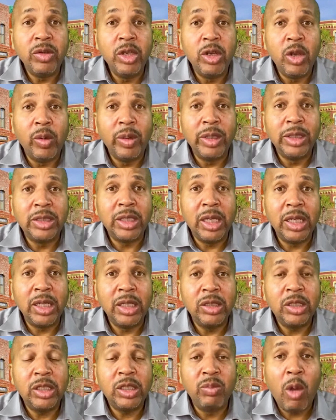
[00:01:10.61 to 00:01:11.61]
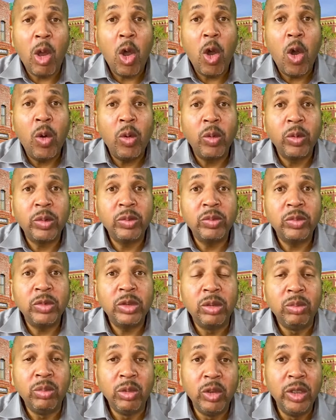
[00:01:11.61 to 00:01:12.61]
it's a small
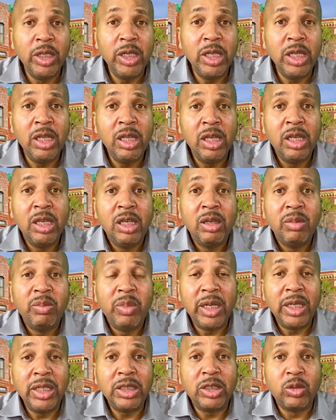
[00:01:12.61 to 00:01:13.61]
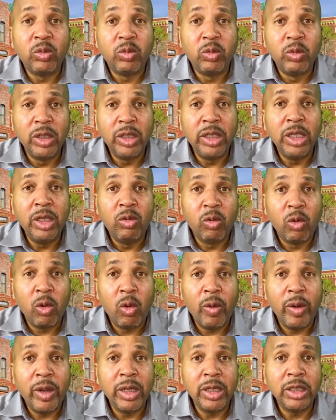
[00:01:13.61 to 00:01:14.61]
community, but it's really
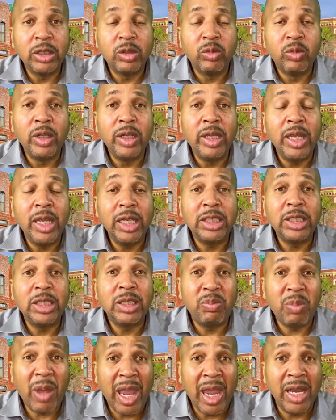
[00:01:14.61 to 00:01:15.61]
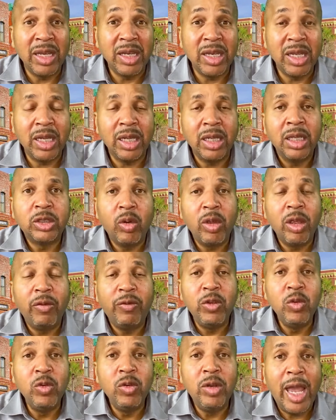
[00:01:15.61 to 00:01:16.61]
growing, it's really expanding. So
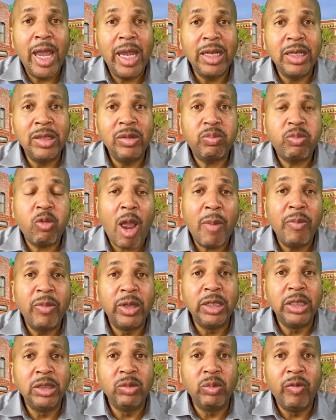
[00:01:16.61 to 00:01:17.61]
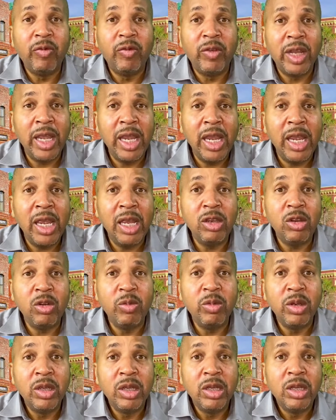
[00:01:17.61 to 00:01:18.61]
if you like properties with
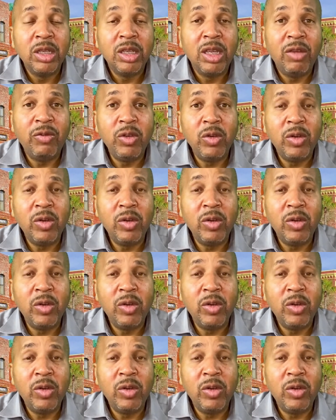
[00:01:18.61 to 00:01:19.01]
land, if you